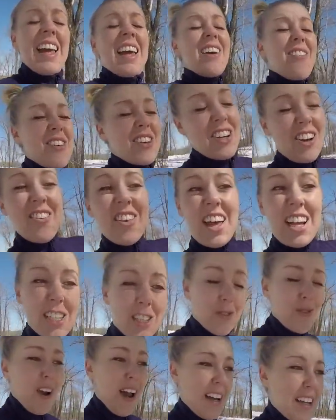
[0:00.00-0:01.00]
if you don't like
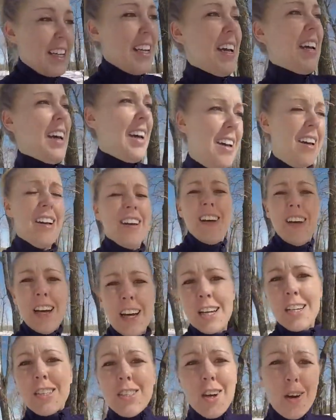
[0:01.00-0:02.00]
to run,
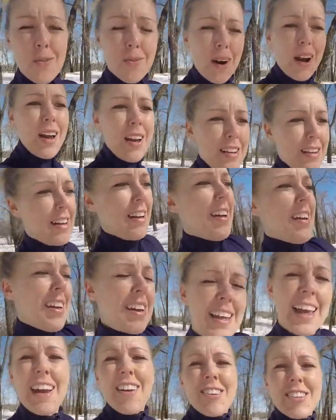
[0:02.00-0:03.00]
don't run.
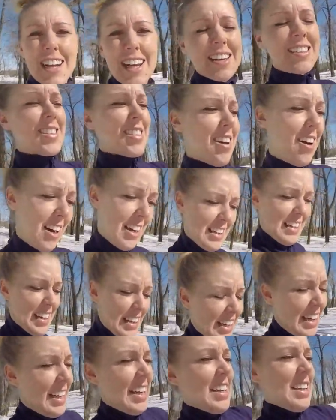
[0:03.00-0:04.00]
Get your dance
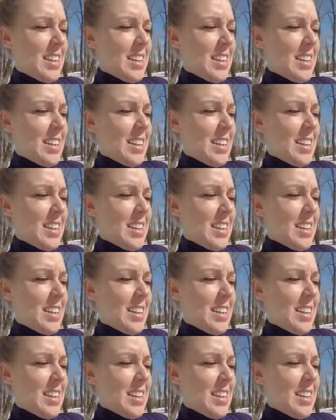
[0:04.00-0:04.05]
on.